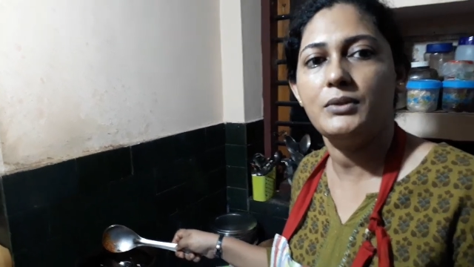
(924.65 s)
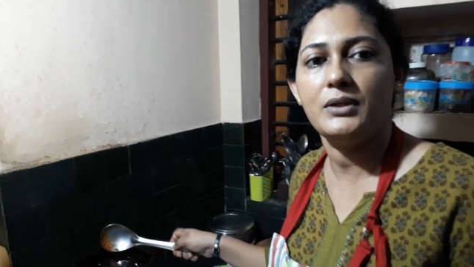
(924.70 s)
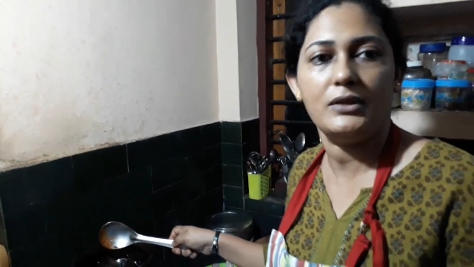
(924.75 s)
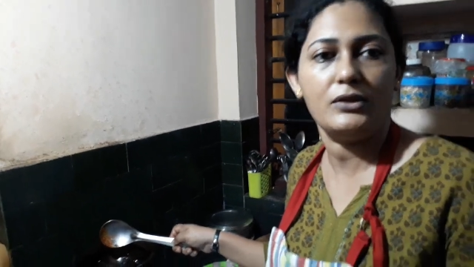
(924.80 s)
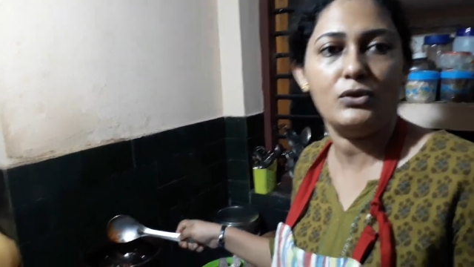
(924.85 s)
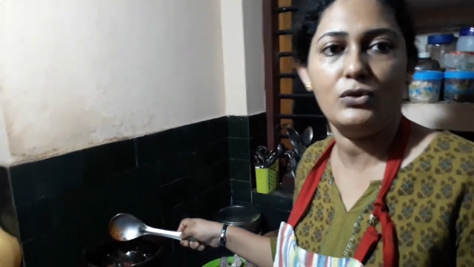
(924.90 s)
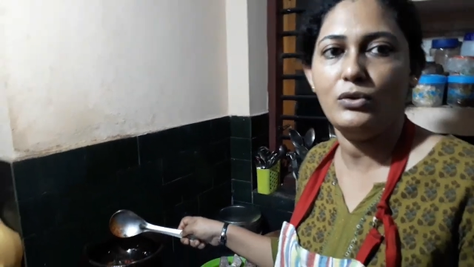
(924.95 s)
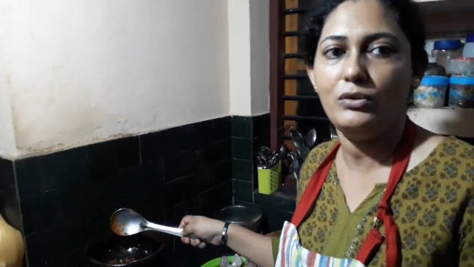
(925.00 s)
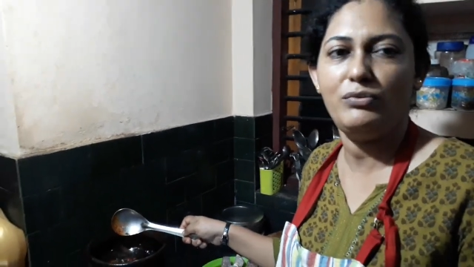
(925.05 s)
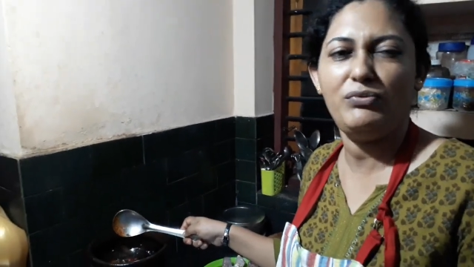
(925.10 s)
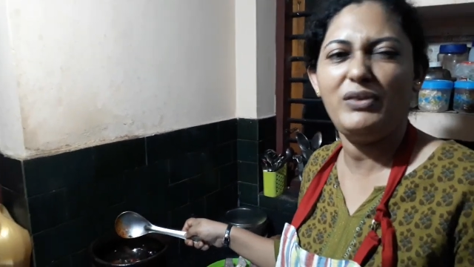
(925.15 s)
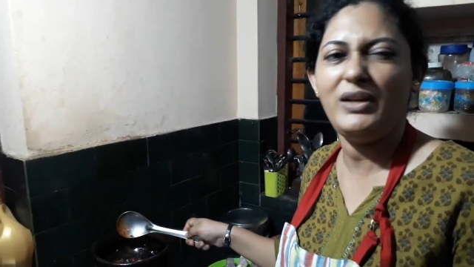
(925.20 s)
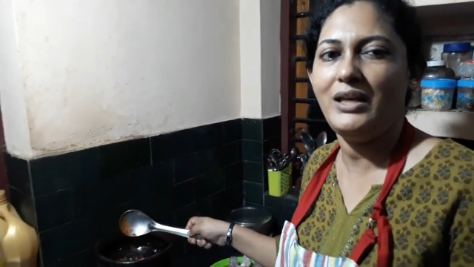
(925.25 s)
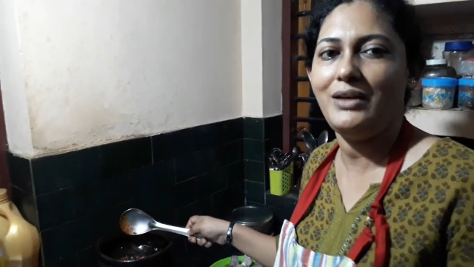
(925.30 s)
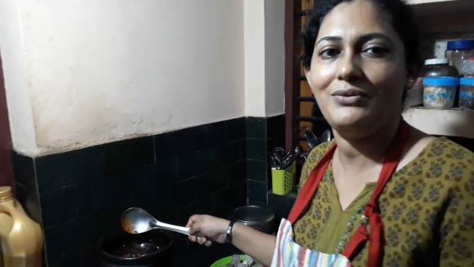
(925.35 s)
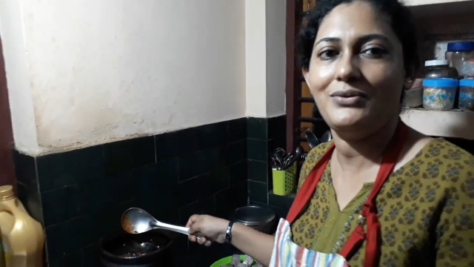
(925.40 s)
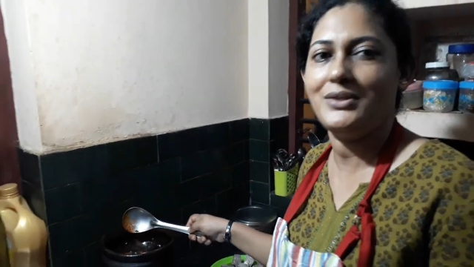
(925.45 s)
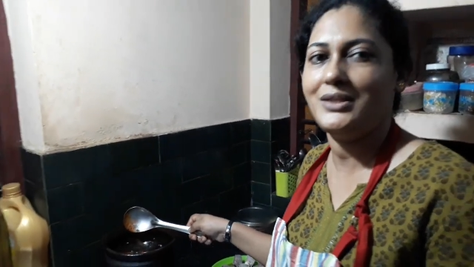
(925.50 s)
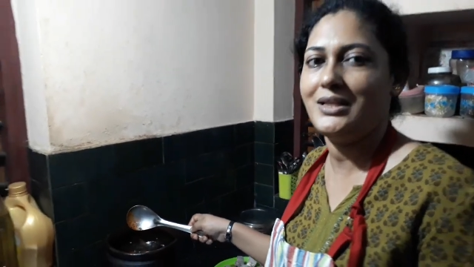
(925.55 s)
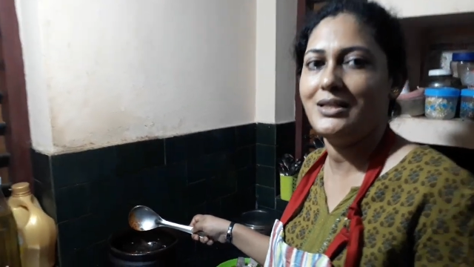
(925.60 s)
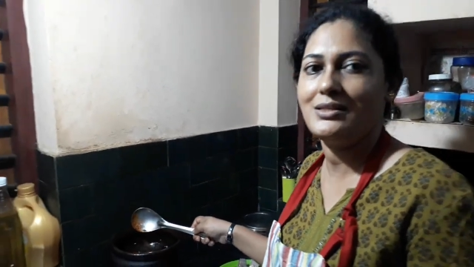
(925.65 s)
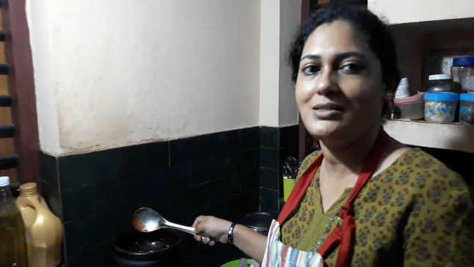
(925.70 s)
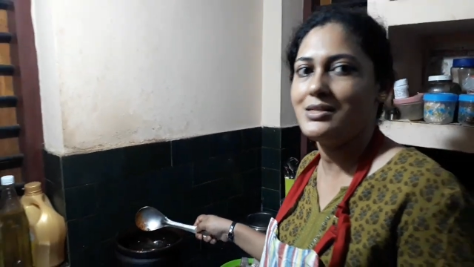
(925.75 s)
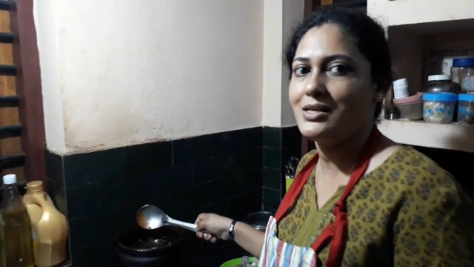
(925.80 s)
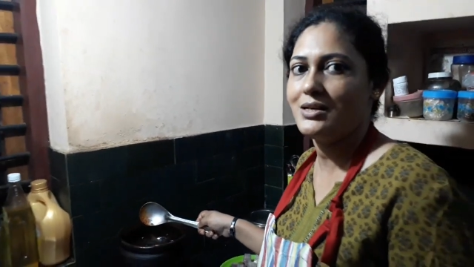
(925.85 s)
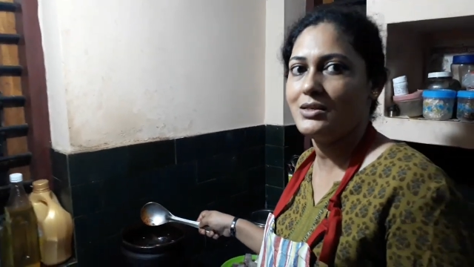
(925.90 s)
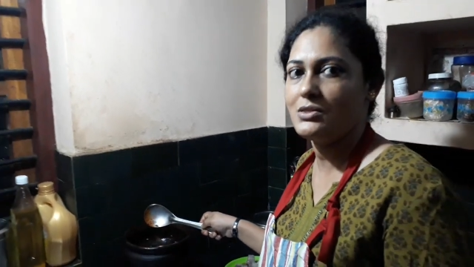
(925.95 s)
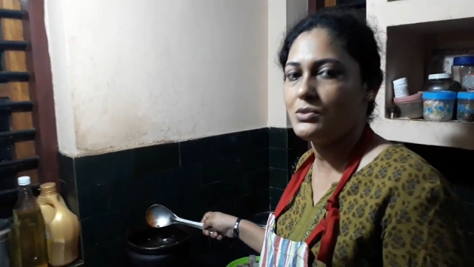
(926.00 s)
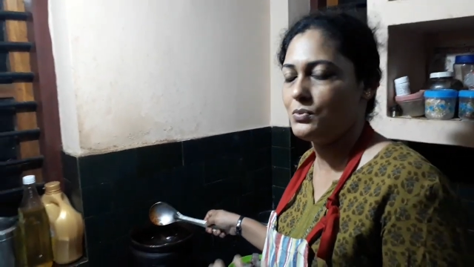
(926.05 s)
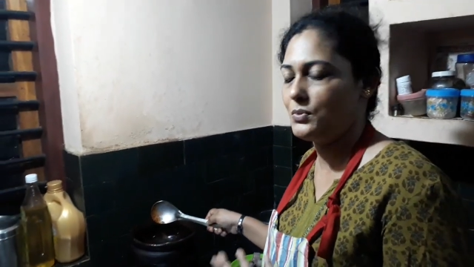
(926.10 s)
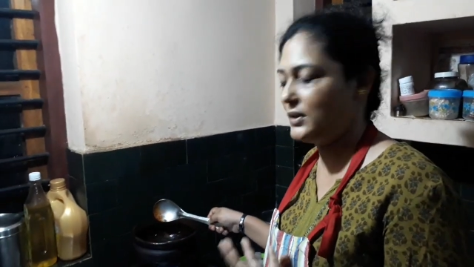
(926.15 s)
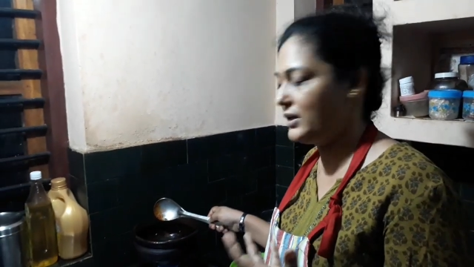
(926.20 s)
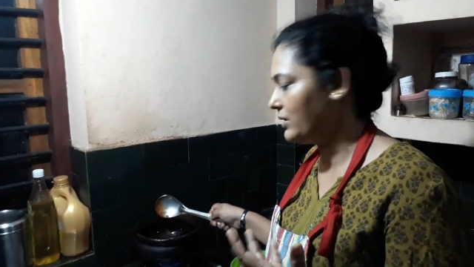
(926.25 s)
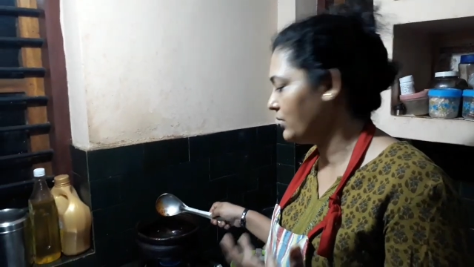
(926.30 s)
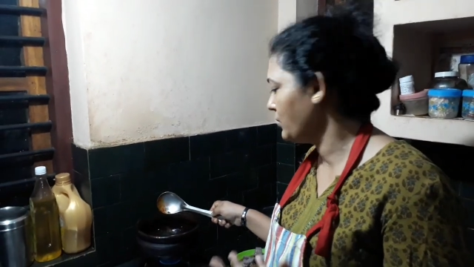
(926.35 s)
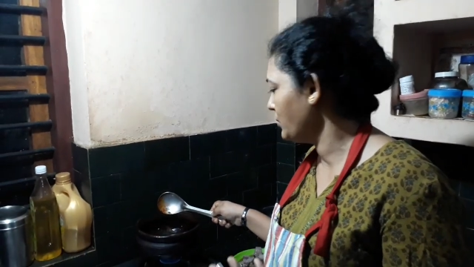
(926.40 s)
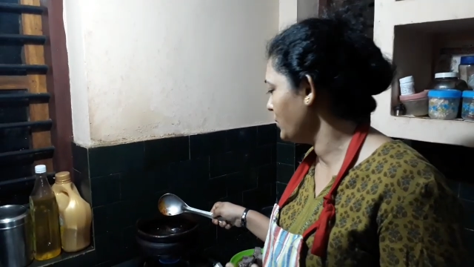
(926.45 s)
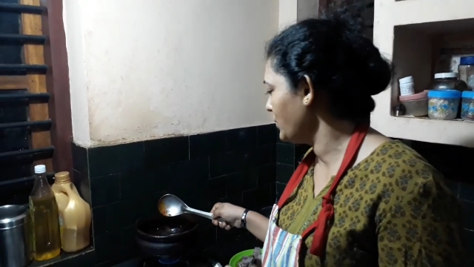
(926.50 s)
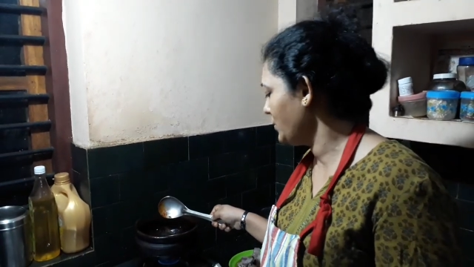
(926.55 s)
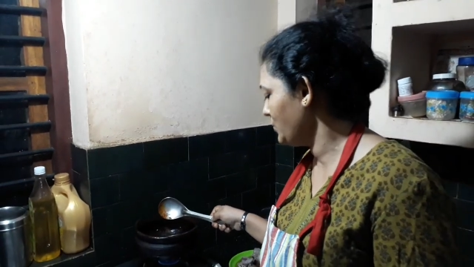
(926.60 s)
the whole flavor and taste will
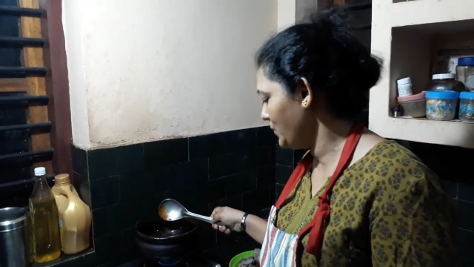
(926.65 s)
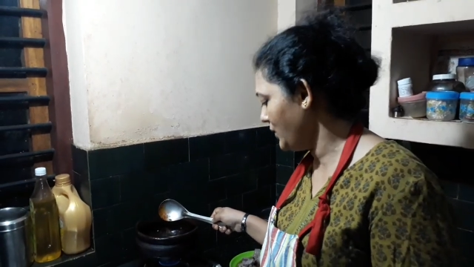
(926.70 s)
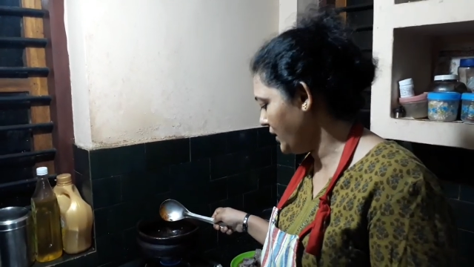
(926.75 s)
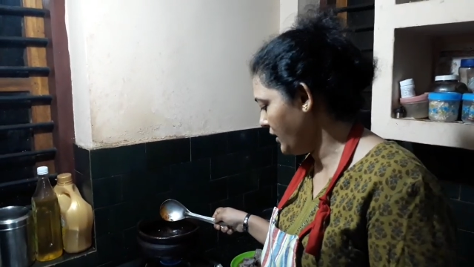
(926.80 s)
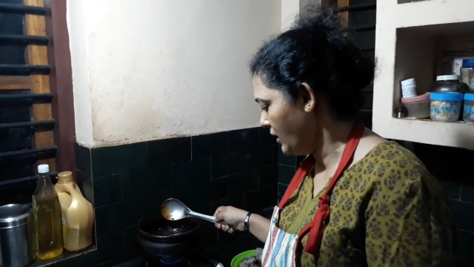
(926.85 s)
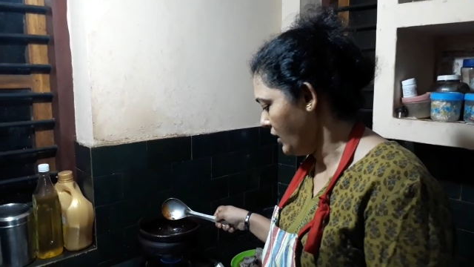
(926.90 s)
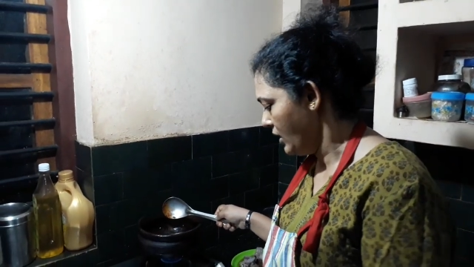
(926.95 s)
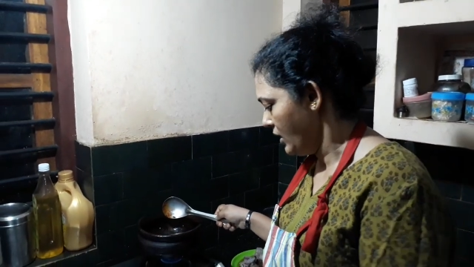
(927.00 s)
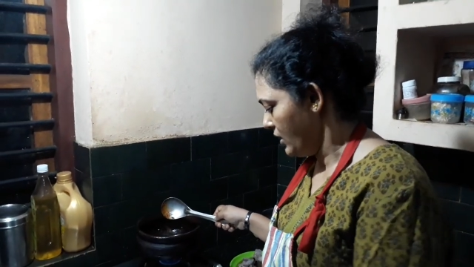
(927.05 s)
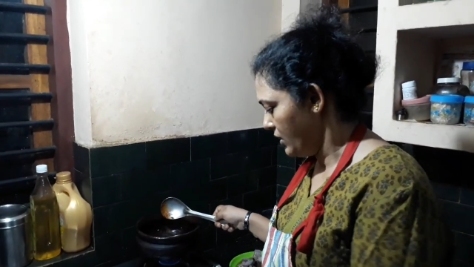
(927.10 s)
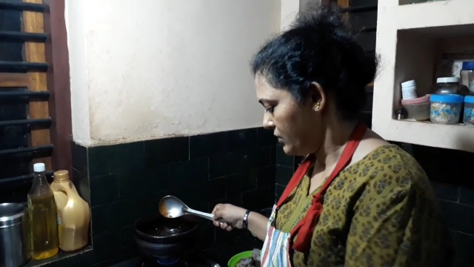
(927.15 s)
go away.